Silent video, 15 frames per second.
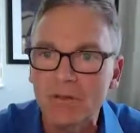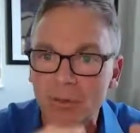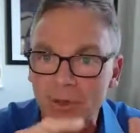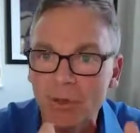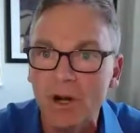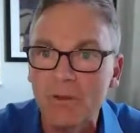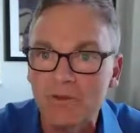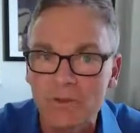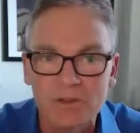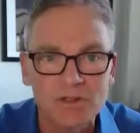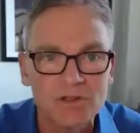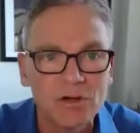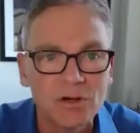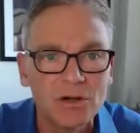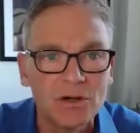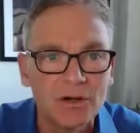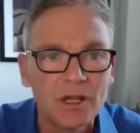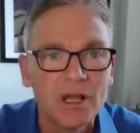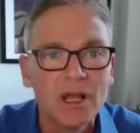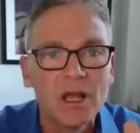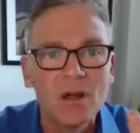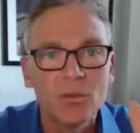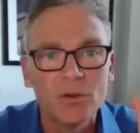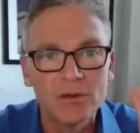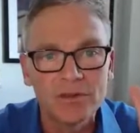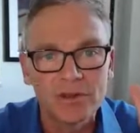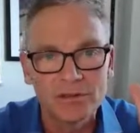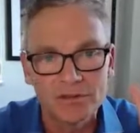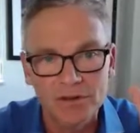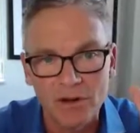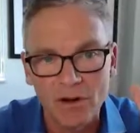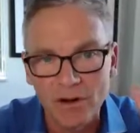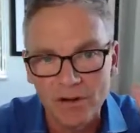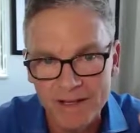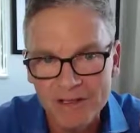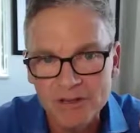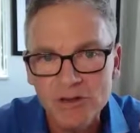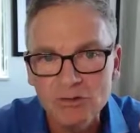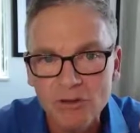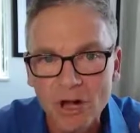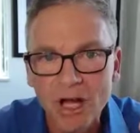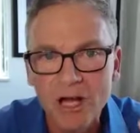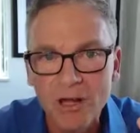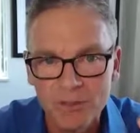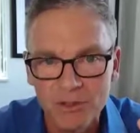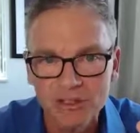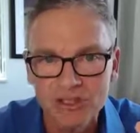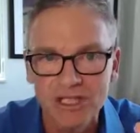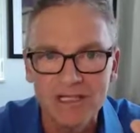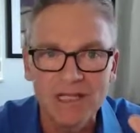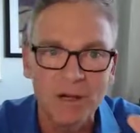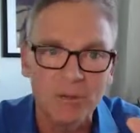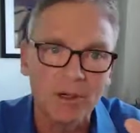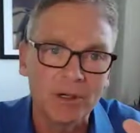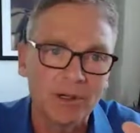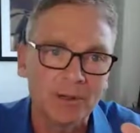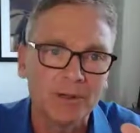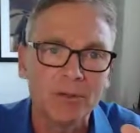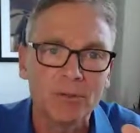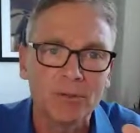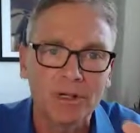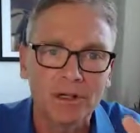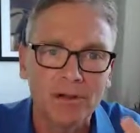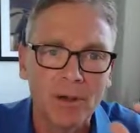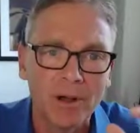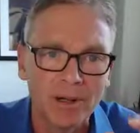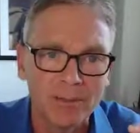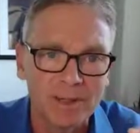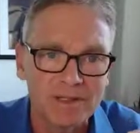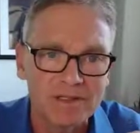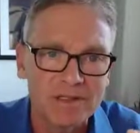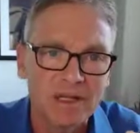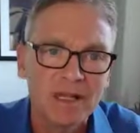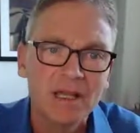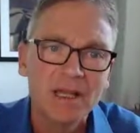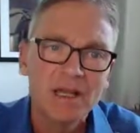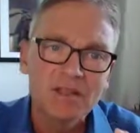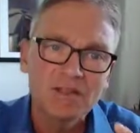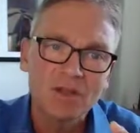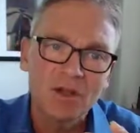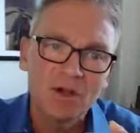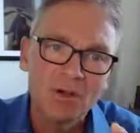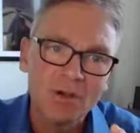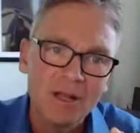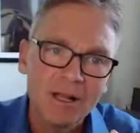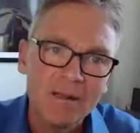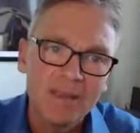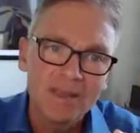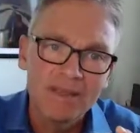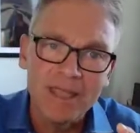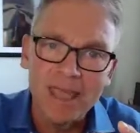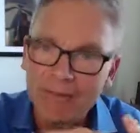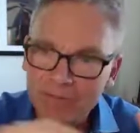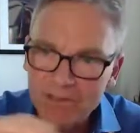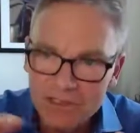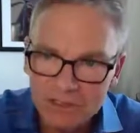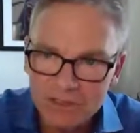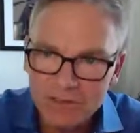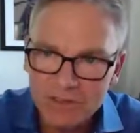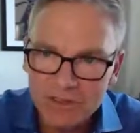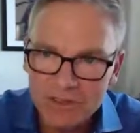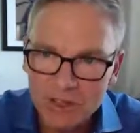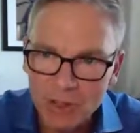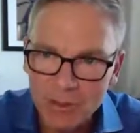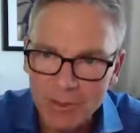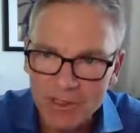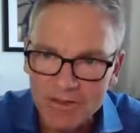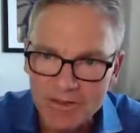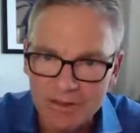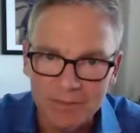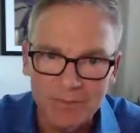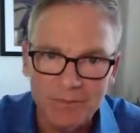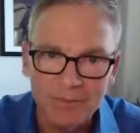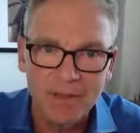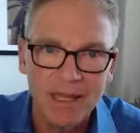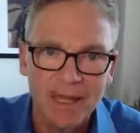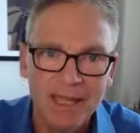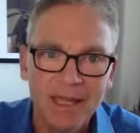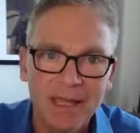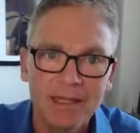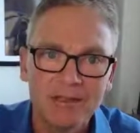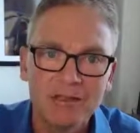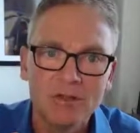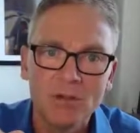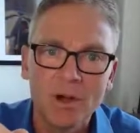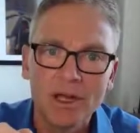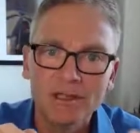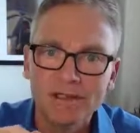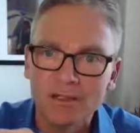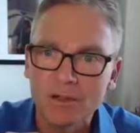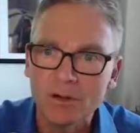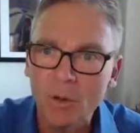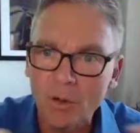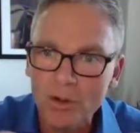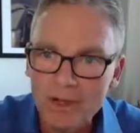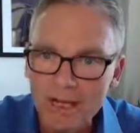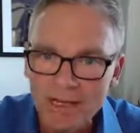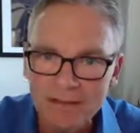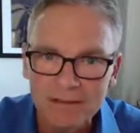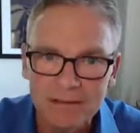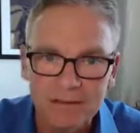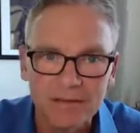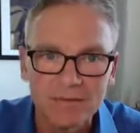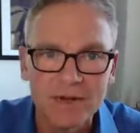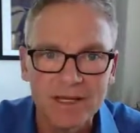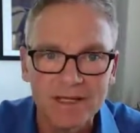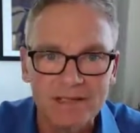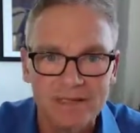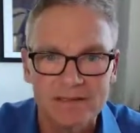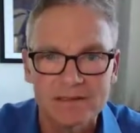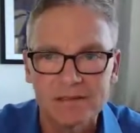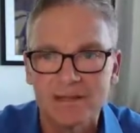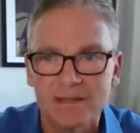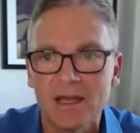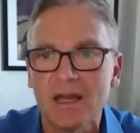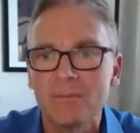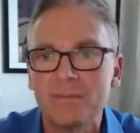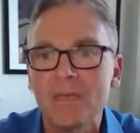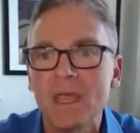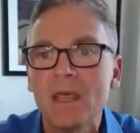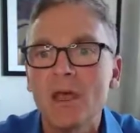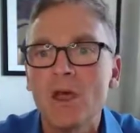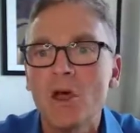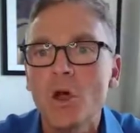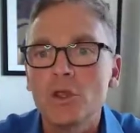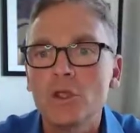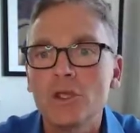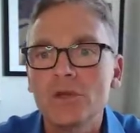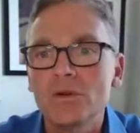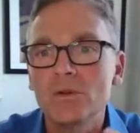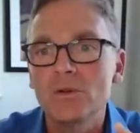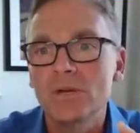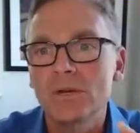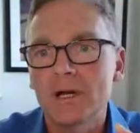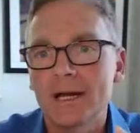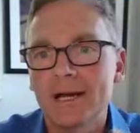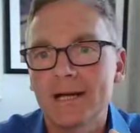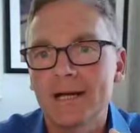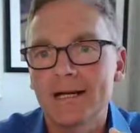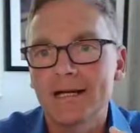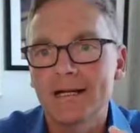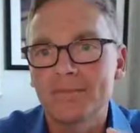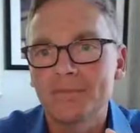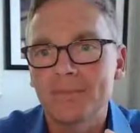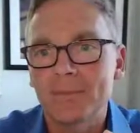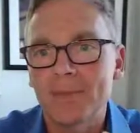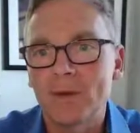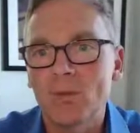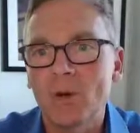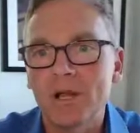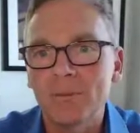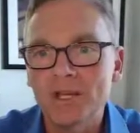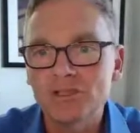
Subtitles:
requirements we just heard were that there are intra-machine networking requirements. So you have to deliver determinism and you want to coordinate the devices. You want to